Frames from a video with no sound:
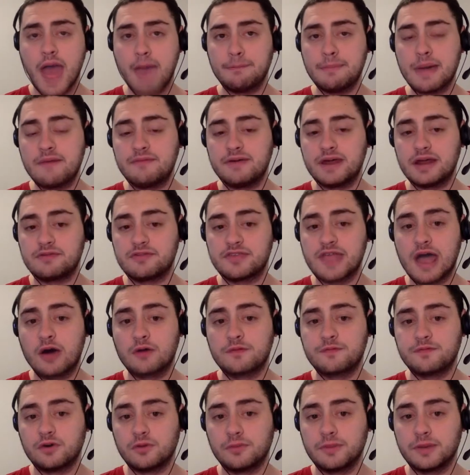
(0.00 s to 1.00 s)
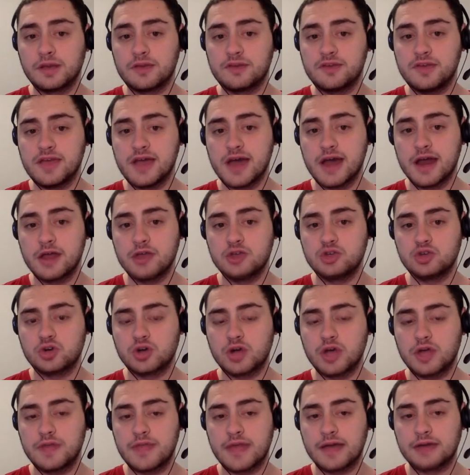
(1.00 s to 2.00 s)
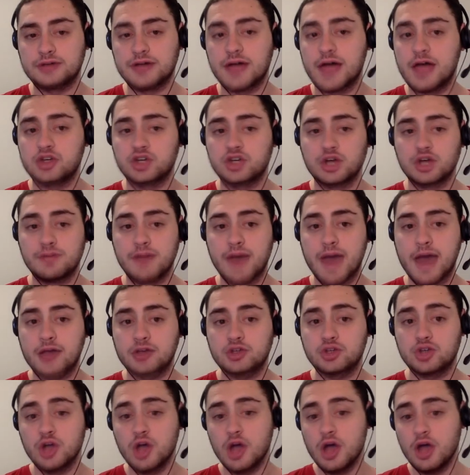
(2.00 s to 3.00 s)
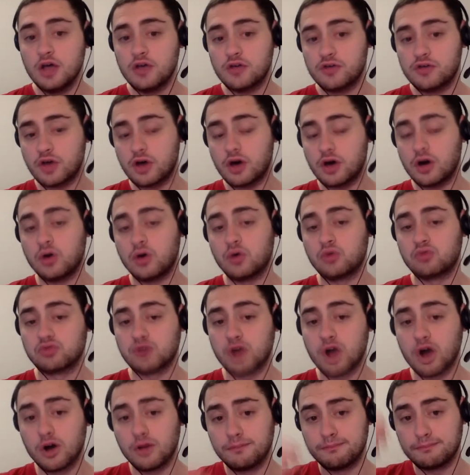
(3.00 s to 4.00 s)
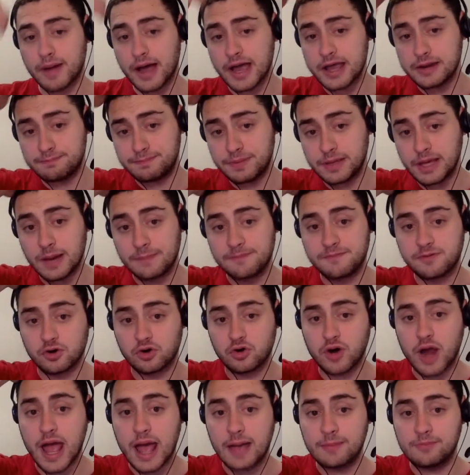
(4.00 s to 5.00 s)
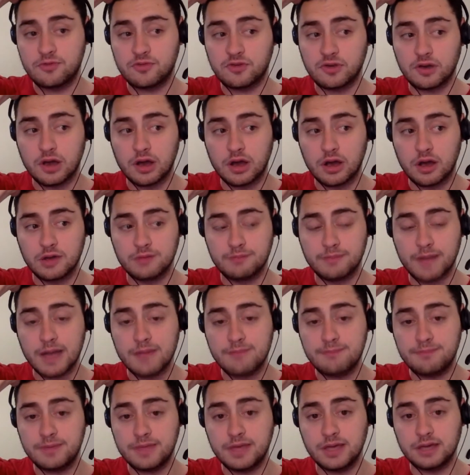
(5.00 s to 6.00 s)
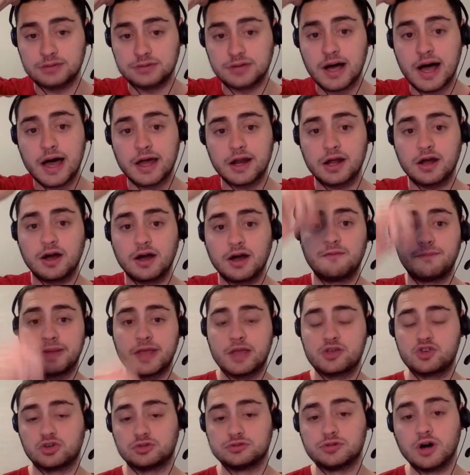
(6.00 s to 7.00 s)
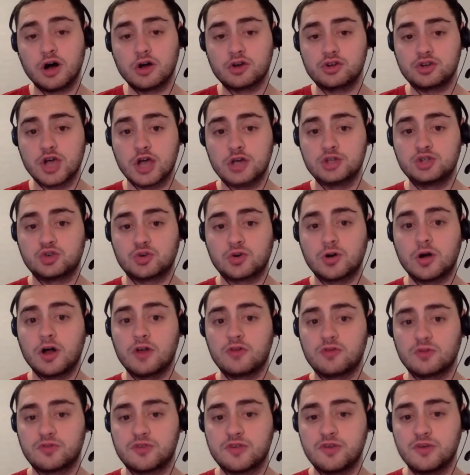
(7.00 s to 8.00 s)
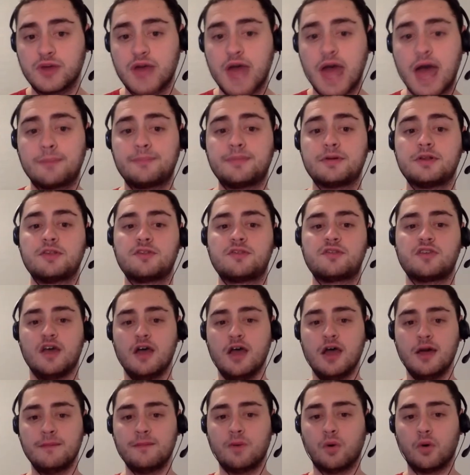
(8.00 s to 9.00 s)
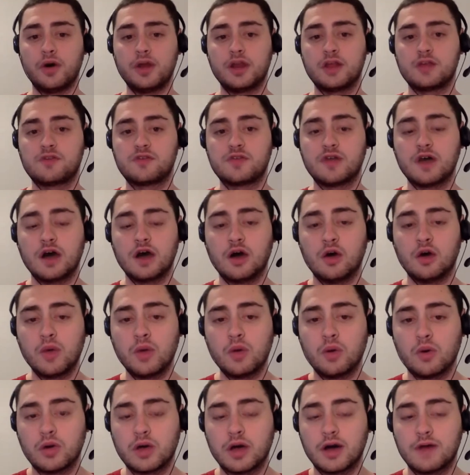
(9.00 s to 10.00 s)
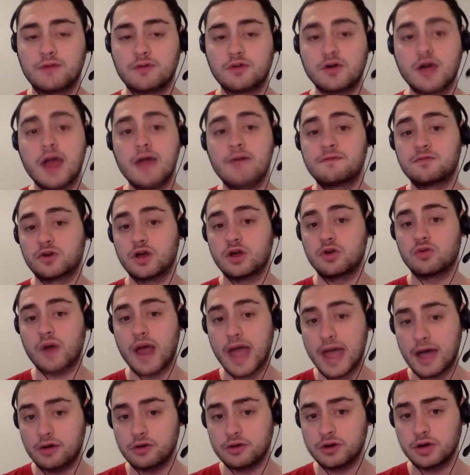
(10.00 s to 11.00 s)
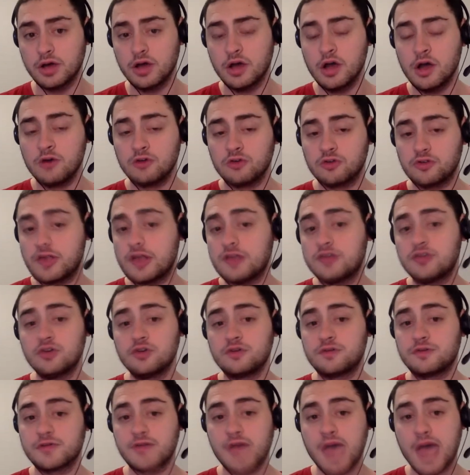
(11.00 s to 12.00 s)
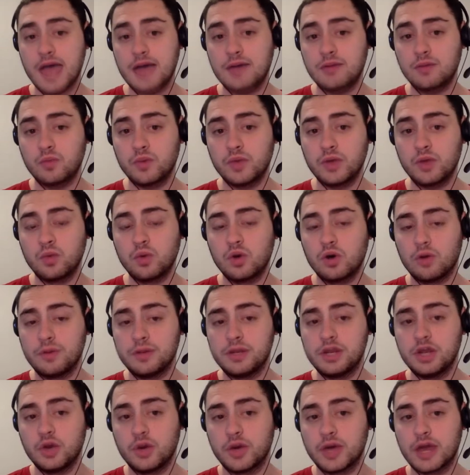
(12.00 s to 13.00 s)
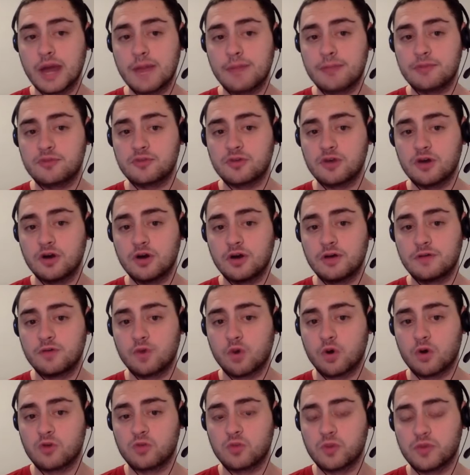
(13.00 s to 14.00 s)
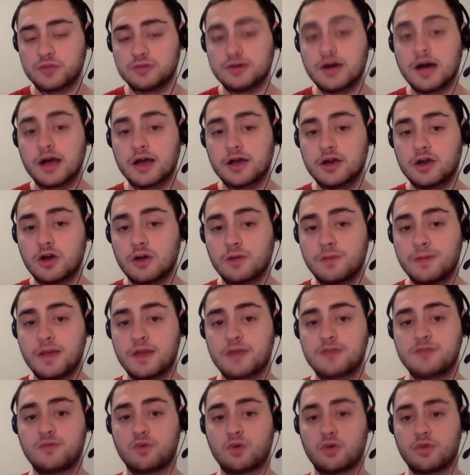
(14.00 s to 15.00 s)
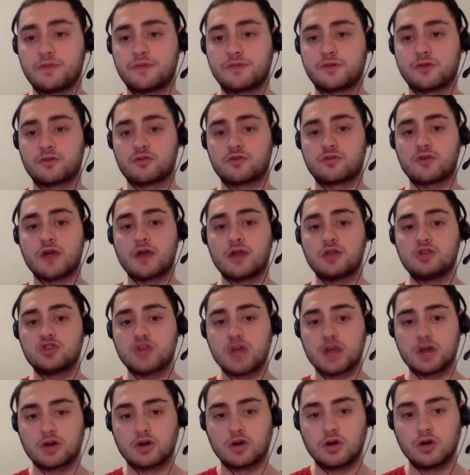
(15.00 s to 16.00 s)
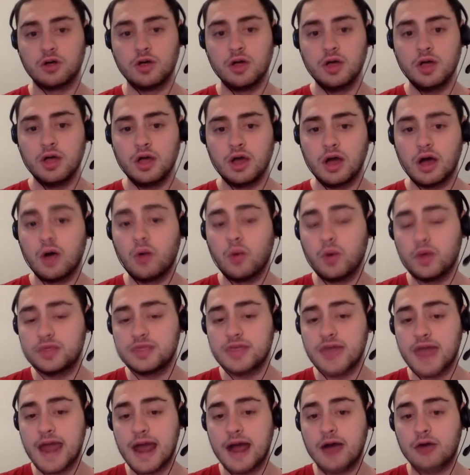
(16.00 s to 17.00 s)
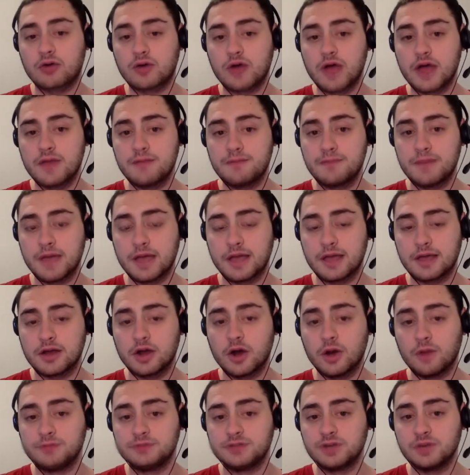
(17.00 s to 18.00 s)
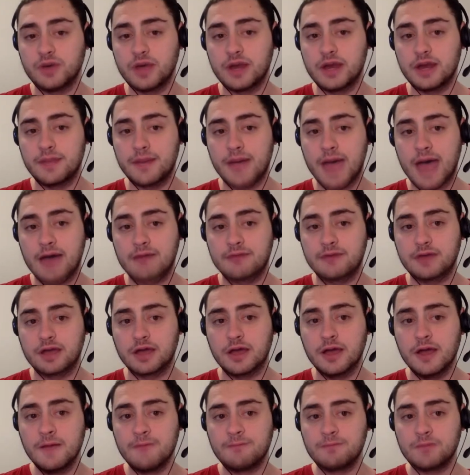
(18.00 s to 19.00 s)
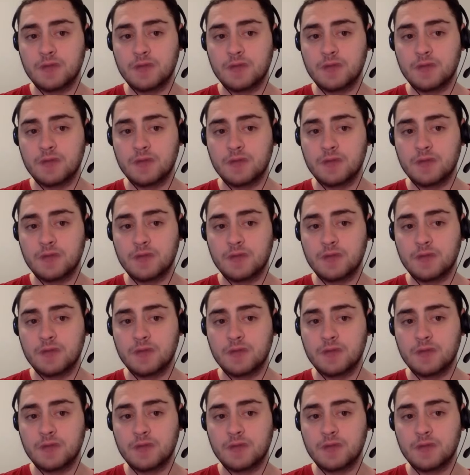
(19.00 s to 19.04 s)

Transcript: and Medvedev's doubtful because he got injured in that Lehechka match. So Rome might be up for grabs. It might be a lot of potential long shot draws. We'll see what happens. Point is, though, we will cover every round. So stay tuned for that. We will be doing an episode, of course, with the lock and dog picks for the first round in general, with that outright pick, and hopefully we end up having